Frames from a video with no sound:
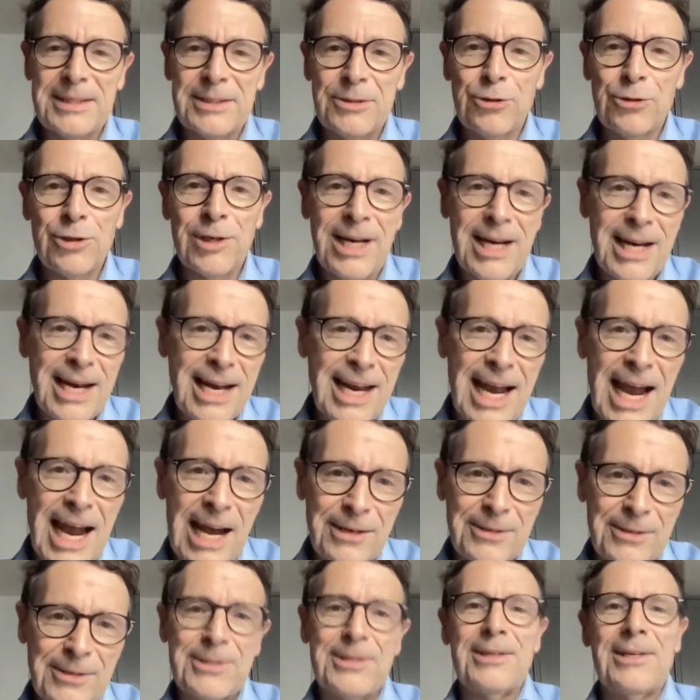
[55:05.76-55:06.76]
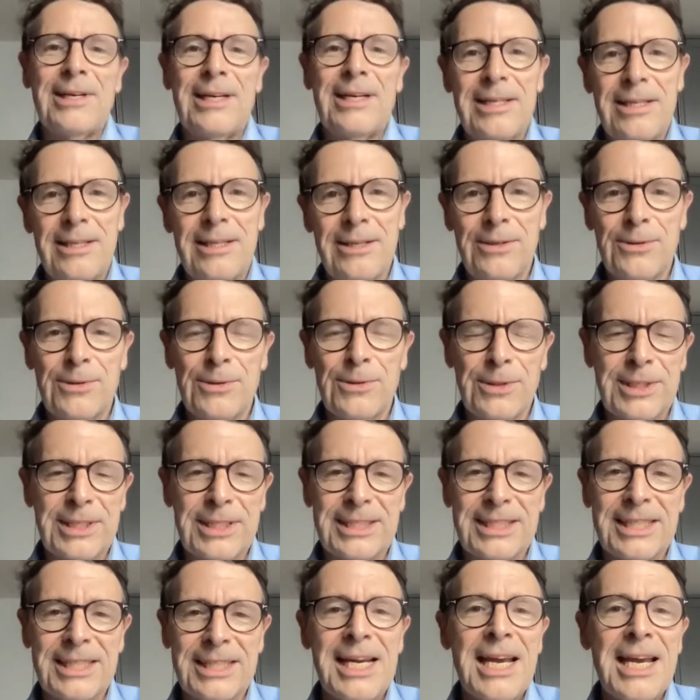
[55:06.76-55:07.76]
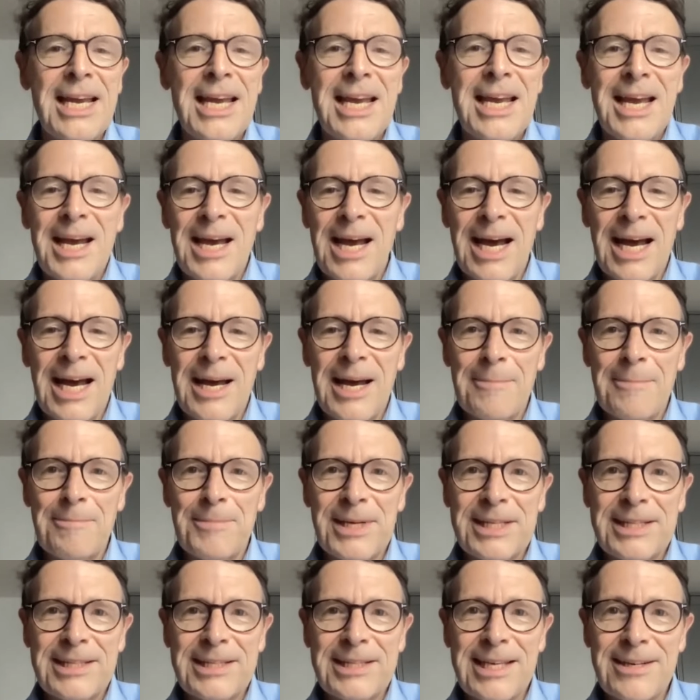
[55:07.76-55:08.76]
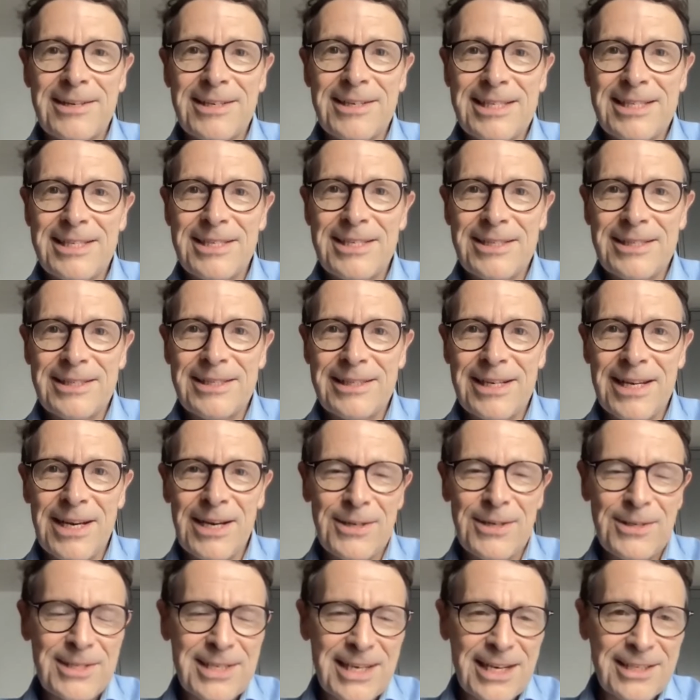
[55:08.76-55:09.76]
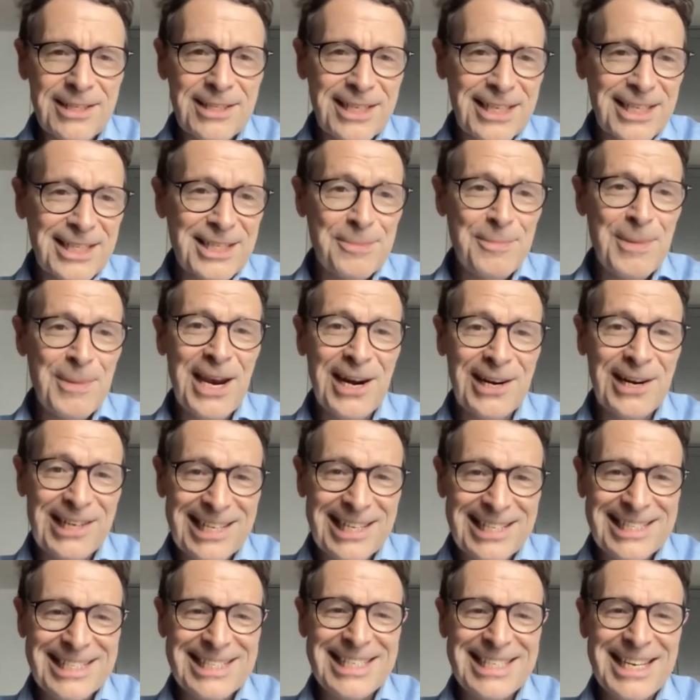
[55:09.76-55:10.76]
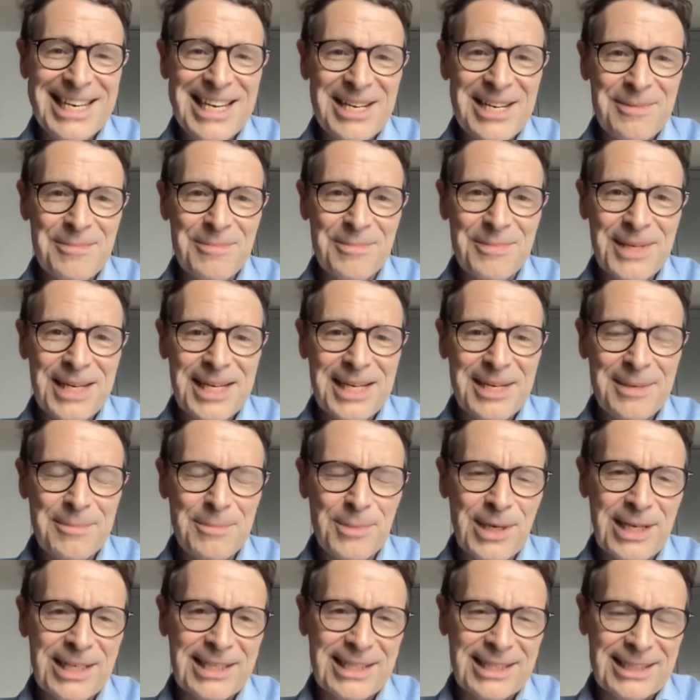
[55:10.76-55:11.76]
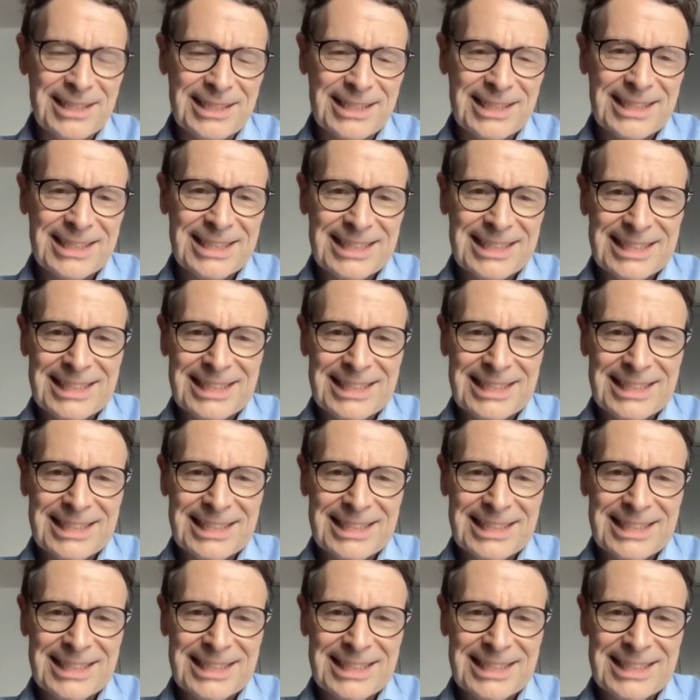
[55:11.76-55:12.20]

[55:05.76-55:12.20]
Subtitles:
try out at the organ. But there is no such experience in Britain.